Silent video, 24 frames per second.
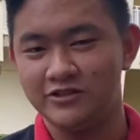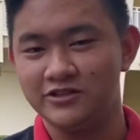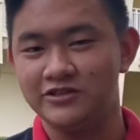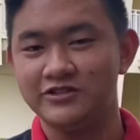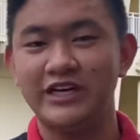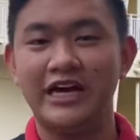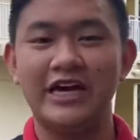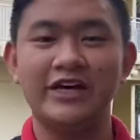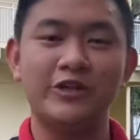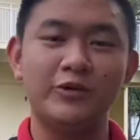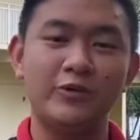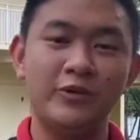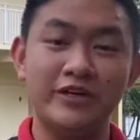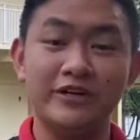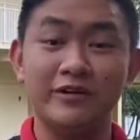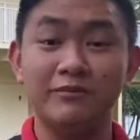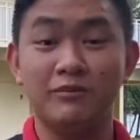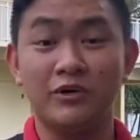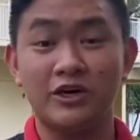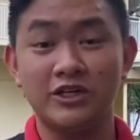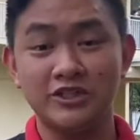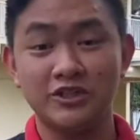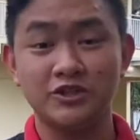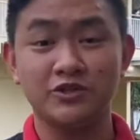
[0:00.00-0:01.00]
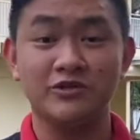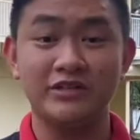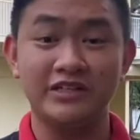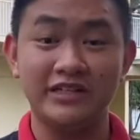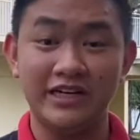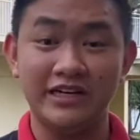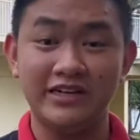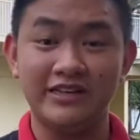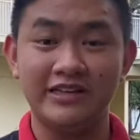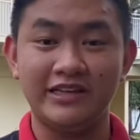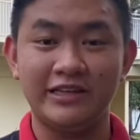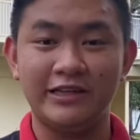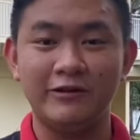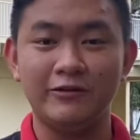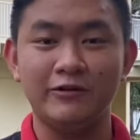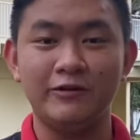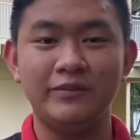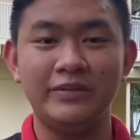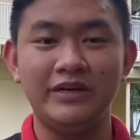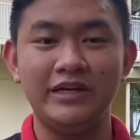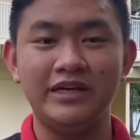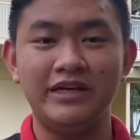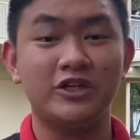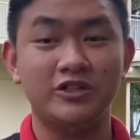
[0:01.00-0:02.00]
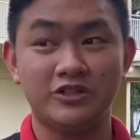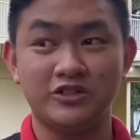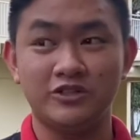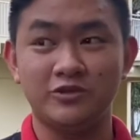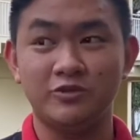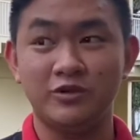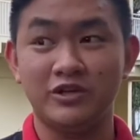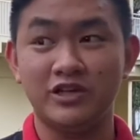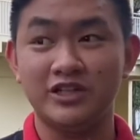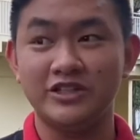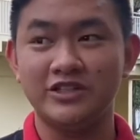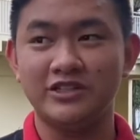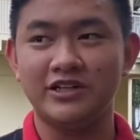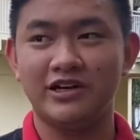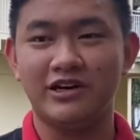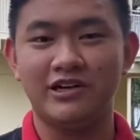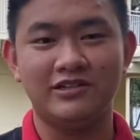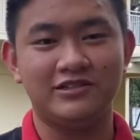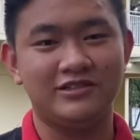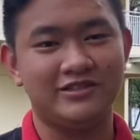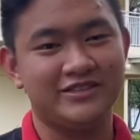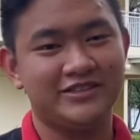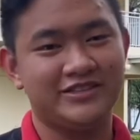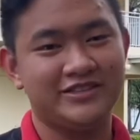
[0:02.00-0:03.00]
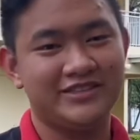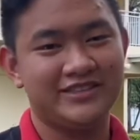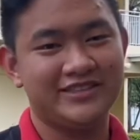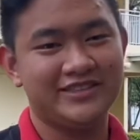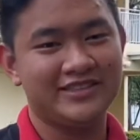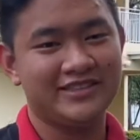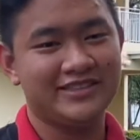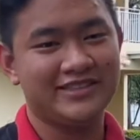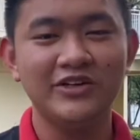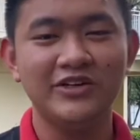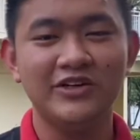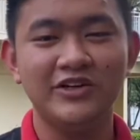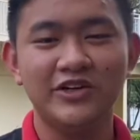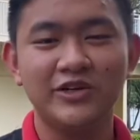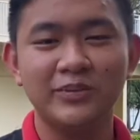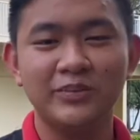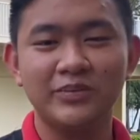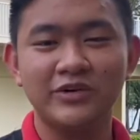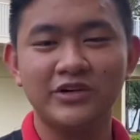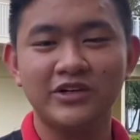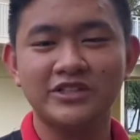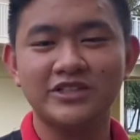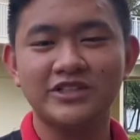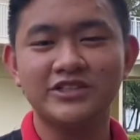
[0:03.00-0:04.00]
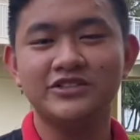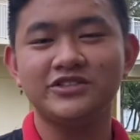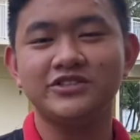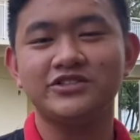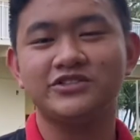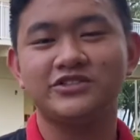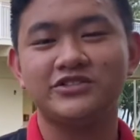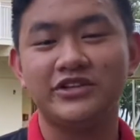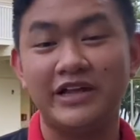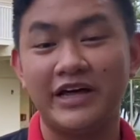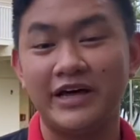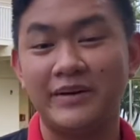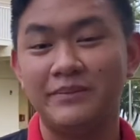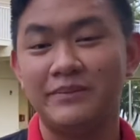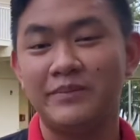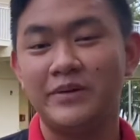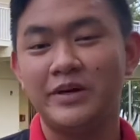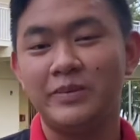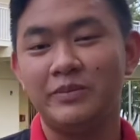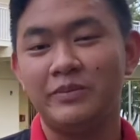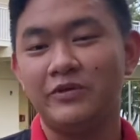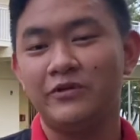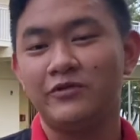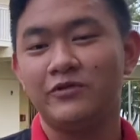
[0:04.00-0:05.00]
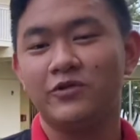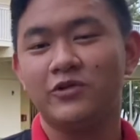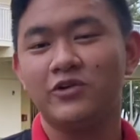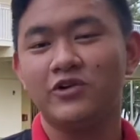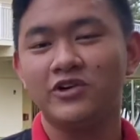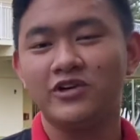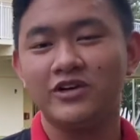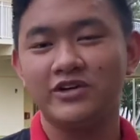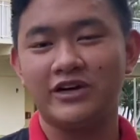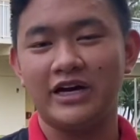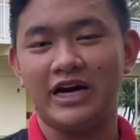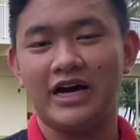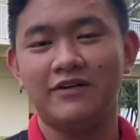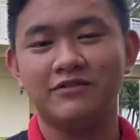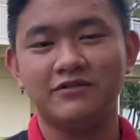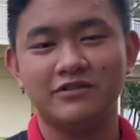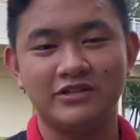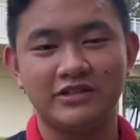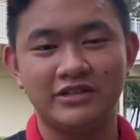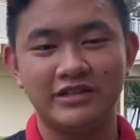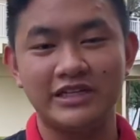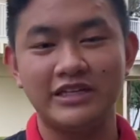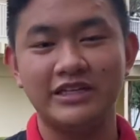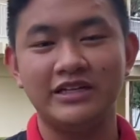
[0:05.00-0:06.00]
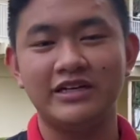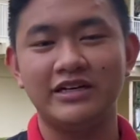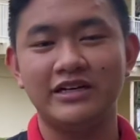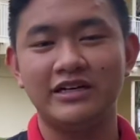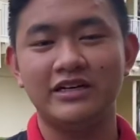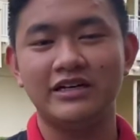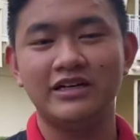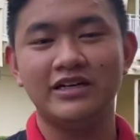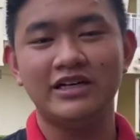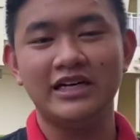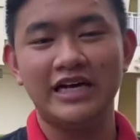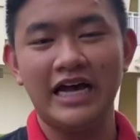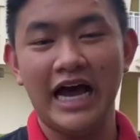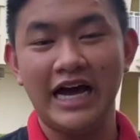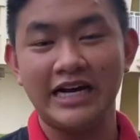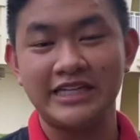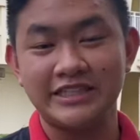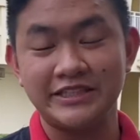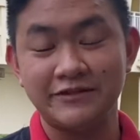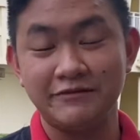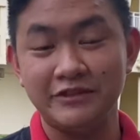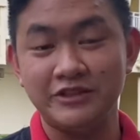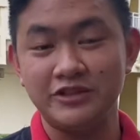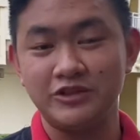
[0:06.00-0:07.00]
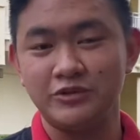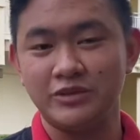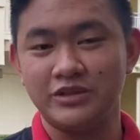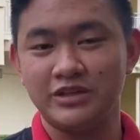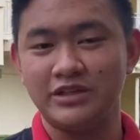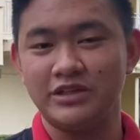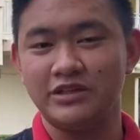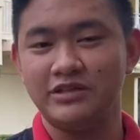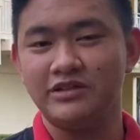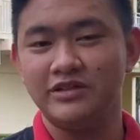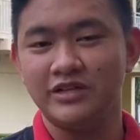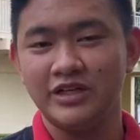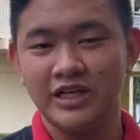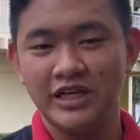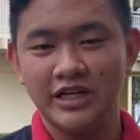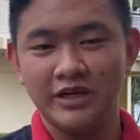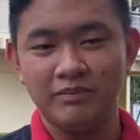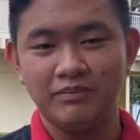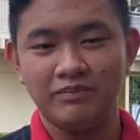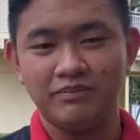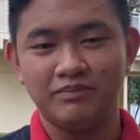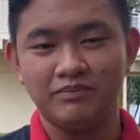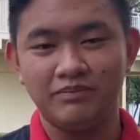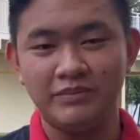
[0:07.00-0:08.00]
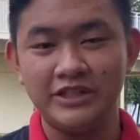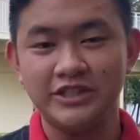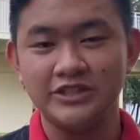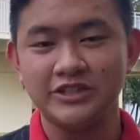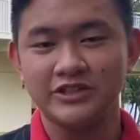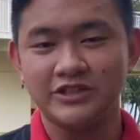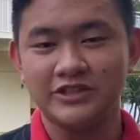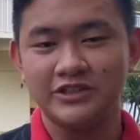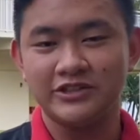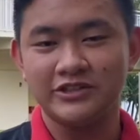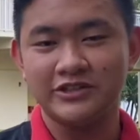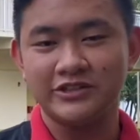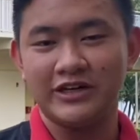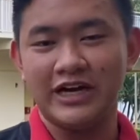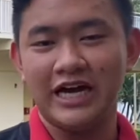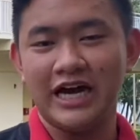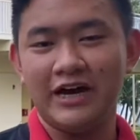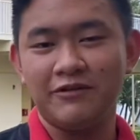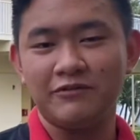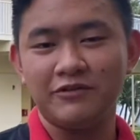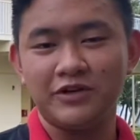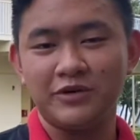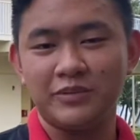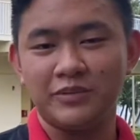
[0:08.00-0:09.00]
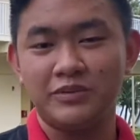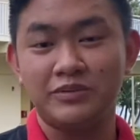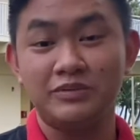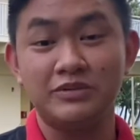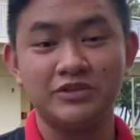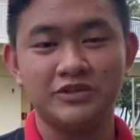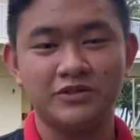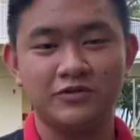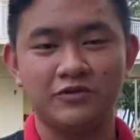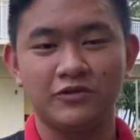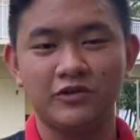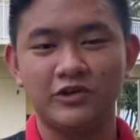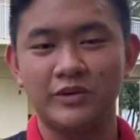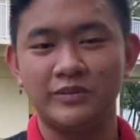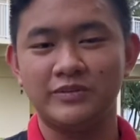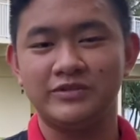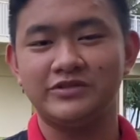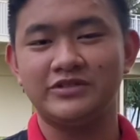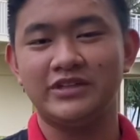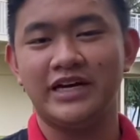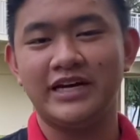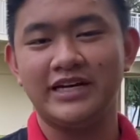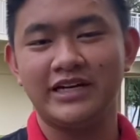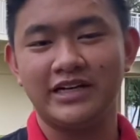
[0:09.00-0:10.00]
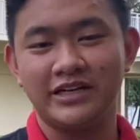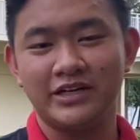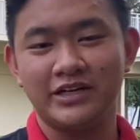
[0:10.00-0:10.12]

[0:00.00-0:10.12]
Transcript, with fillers: and the week of March 28th they will be $100. You can purchase them before or after in the activities window be sure to have your permission form signed and